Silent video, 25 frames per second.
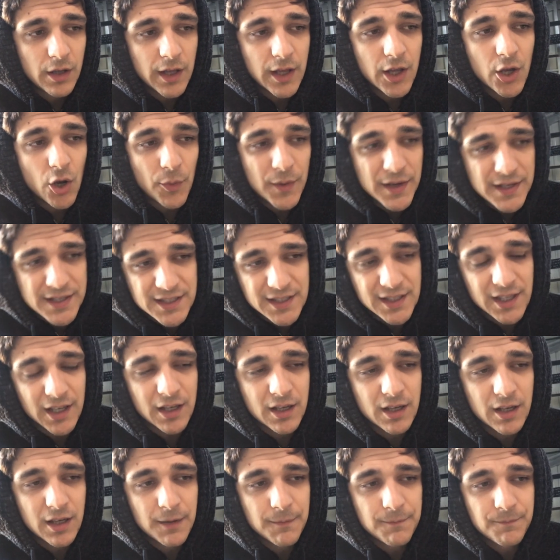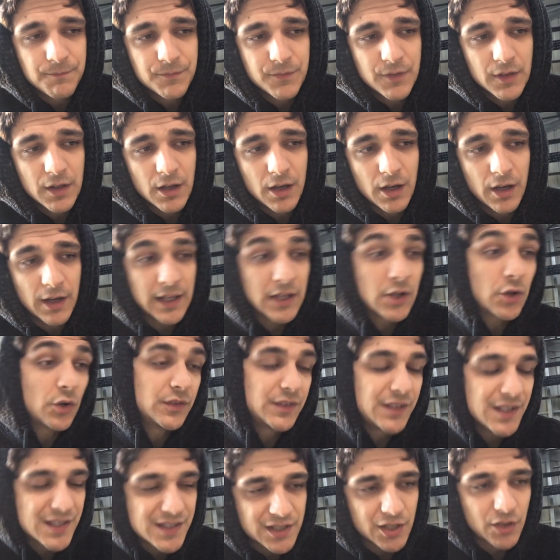egoistic, uh,
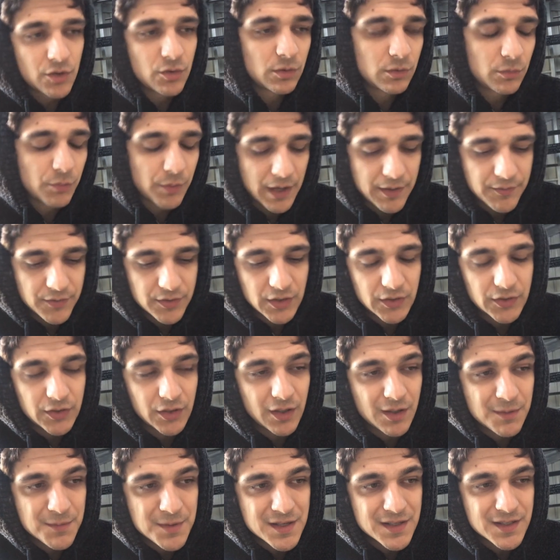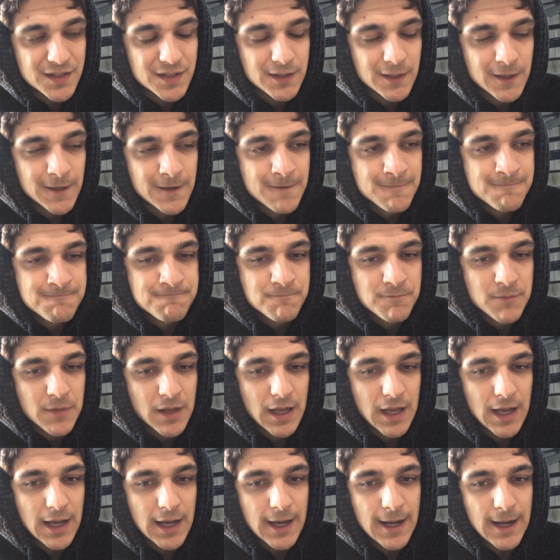egotistical, whatever the term is.
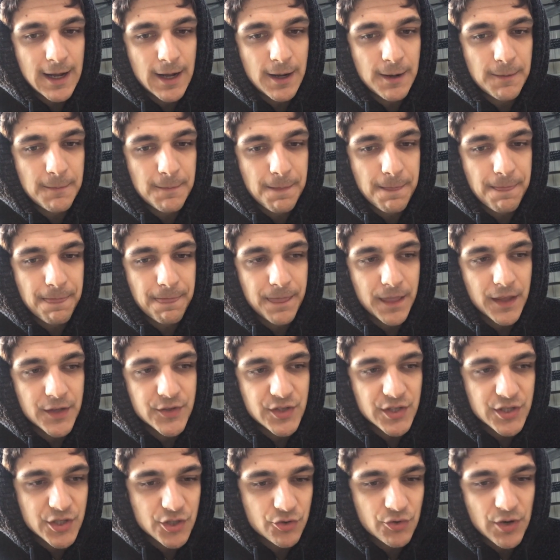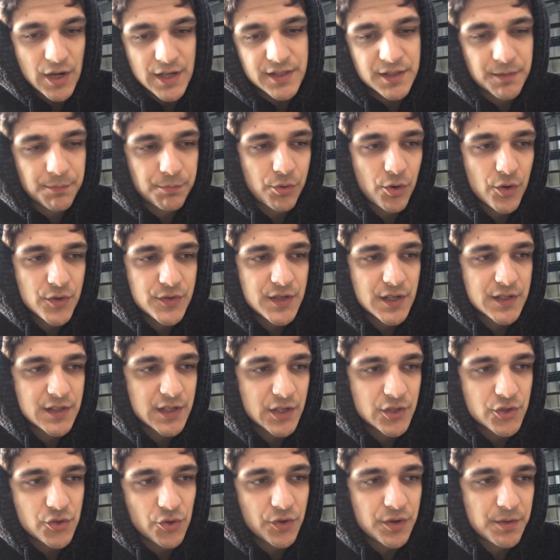Um, just trust the process,
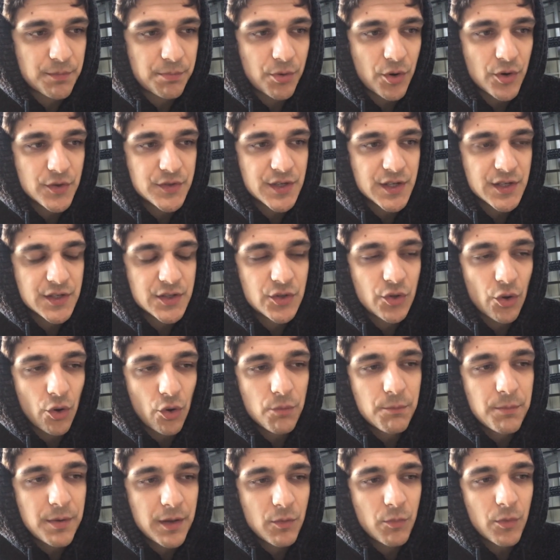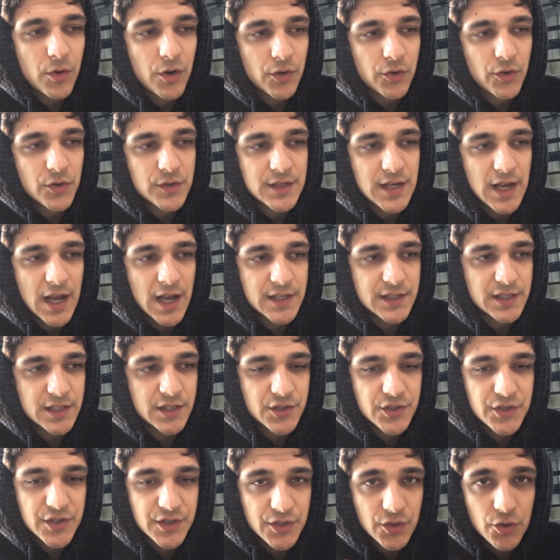enjoy the process. Don't be one of those guys
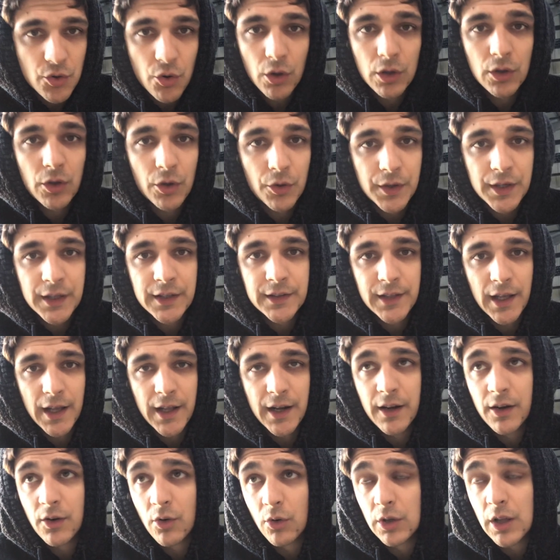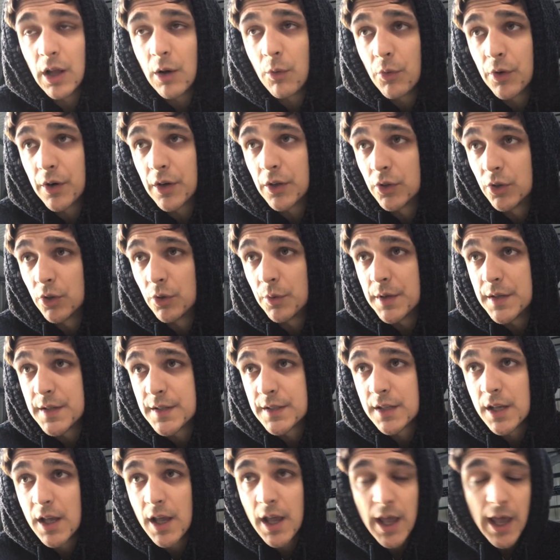that's just goal oriented. All I want to do
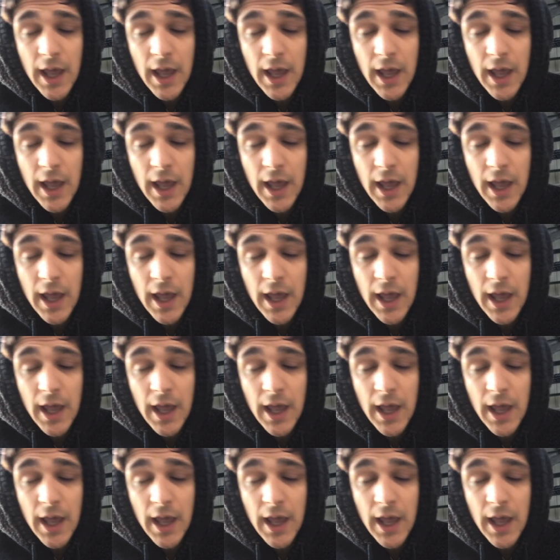is